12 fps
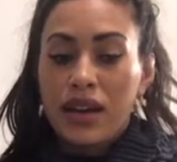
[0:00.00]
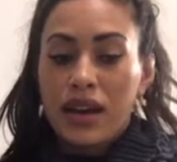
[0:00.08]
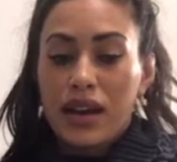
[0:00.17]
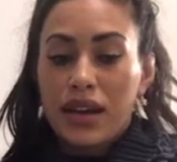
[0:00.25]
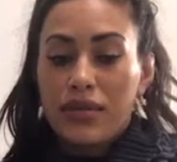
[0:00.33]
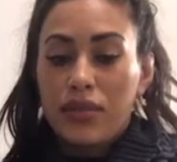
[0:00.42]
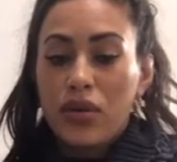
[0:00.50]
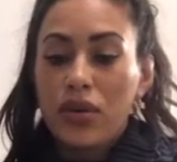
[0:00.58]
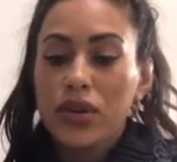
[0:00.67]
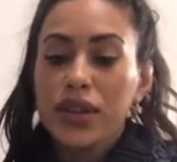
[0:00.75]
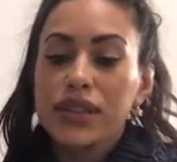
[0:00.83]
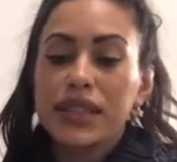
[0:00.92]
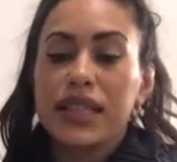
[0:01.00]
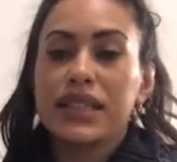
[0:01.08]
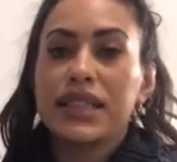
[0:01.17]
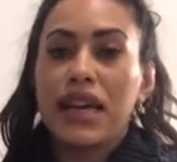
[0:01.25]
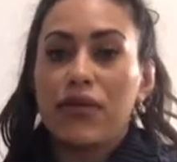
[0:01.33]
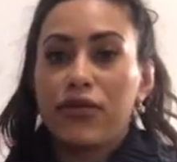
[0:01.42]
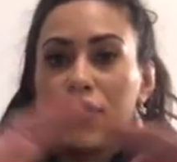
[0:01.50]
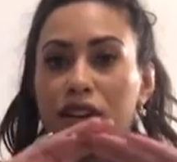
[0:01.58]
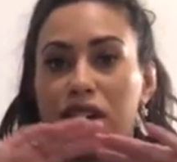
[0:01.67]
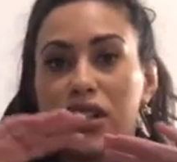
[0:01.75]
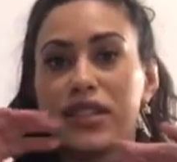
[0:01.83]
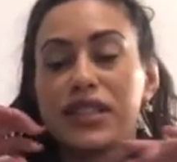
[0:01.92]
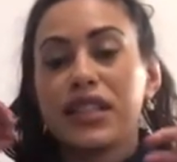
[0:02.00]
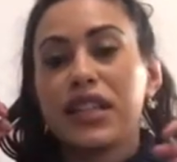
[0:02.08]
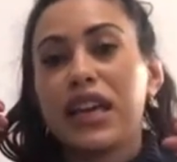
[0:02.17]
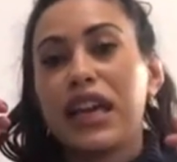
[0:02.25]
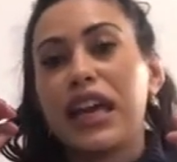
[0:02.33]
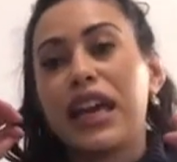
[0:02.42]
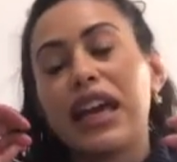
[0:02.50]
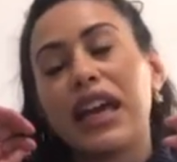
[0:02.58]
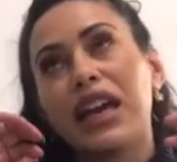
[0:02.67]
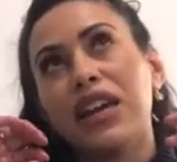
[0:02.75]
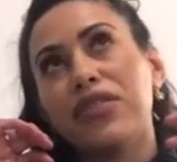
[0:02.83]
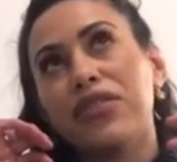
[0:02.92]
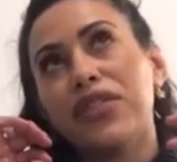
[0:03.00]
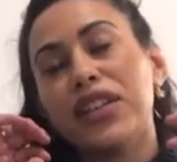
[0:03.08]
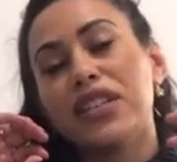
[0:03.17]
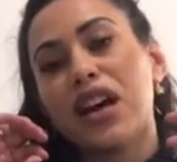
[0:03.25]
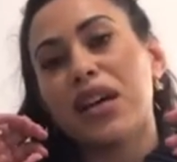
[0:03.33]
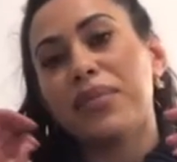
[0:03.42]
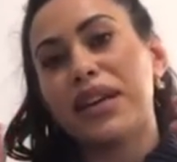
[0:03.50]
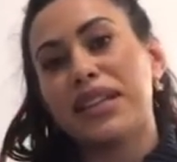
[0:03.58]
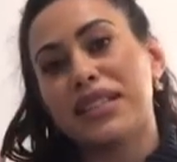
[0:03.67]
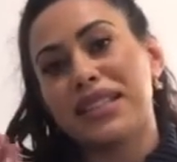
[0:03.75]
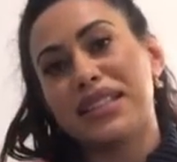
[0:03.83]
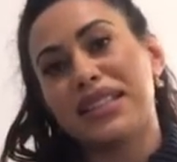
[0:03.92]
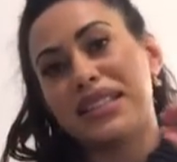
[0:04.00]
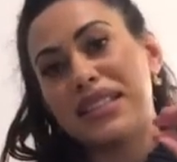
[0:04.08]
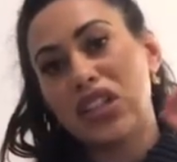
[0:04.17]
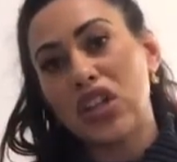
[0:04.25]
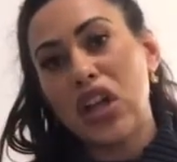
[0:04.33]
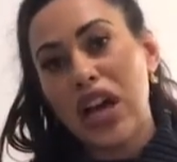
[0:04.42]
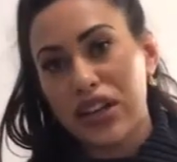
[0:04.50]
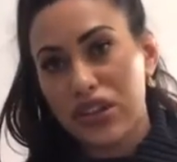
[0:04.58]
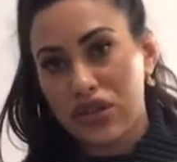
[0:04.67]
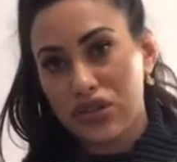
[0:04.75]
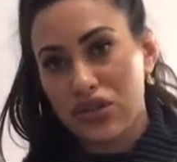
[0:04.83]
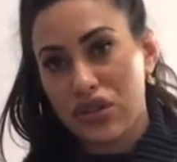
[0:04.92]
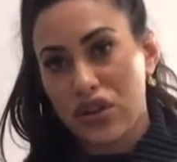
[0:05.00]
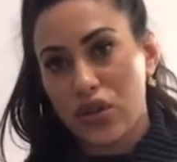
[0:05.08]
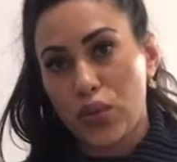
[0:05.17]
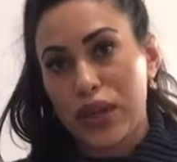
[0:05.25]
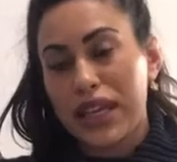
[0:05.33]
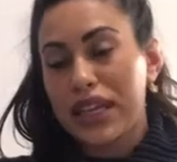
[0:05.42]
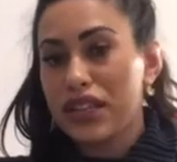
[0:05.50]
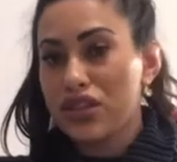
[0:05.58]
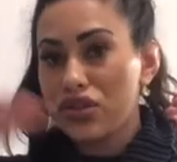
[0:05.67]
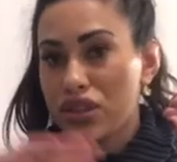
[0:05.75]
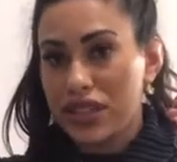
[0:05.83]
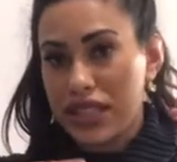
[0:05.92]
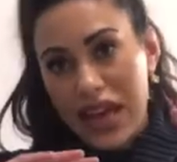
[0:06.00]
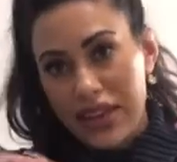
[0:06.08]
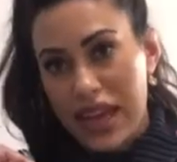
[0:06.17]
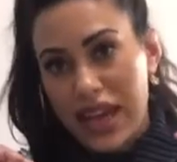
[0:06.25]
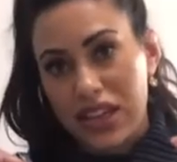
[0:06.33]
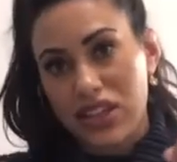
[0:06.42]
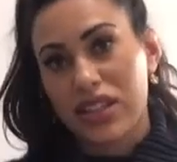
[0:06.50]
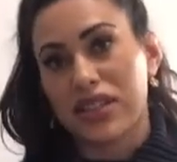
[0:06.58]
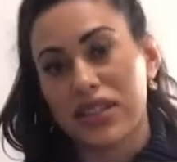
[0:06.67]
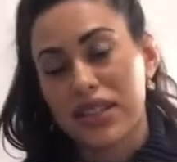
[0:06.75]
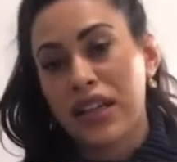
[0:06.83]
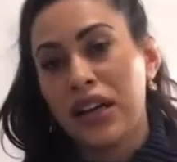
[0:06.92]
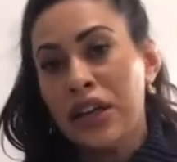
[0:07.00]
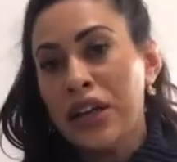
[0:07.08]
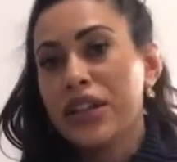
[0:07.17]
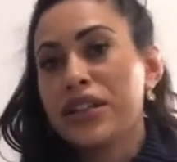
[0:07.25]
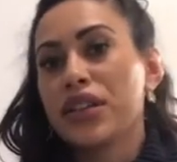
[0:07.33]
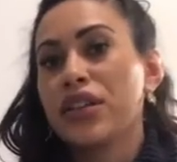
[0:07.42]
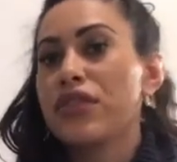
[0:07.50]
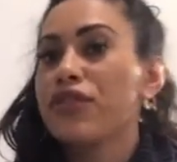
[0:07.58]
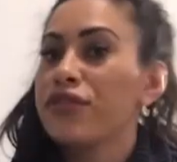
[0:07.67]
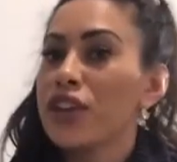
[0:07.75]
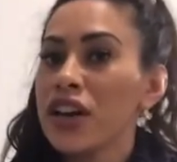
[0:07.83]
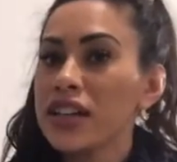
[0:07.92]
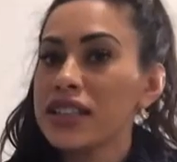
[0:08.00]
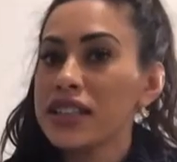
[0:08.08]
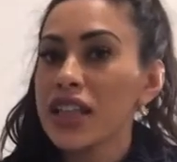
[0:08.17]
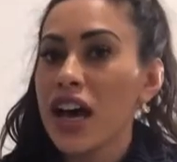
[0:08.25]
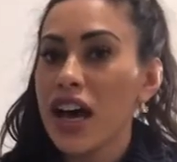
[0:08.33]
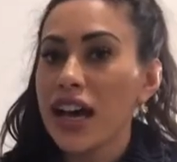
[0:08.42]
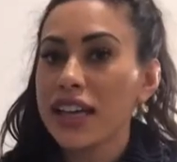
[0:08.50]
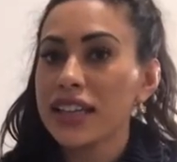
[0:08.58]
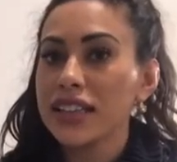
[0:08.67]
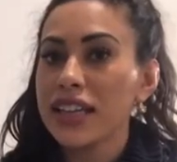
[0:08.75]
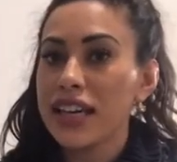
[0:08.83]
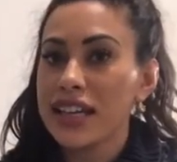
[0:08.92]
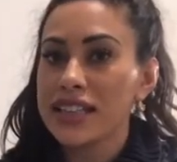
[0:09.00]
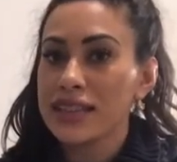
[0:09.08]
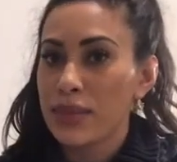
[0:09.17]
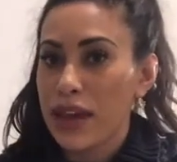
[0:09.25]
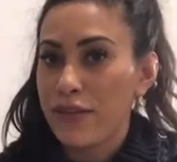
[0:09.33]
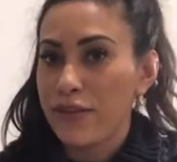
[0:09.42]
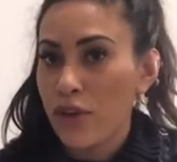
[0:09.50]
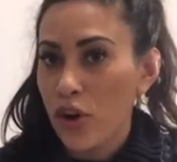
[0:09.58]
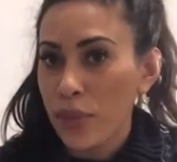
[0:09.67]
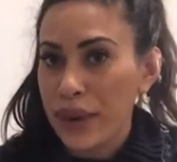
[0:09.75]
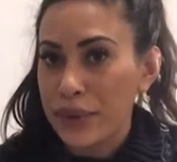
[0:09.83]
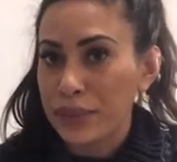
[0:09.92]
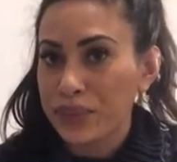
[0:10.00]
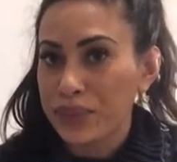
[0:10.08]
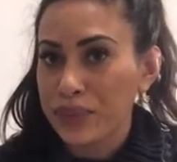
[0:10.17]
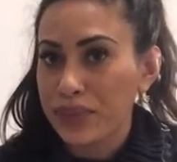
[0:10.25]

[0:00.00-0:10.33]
All those things come first. If the diabetes is still uncontrolled, we can introduce other agents. So the first line is metformin.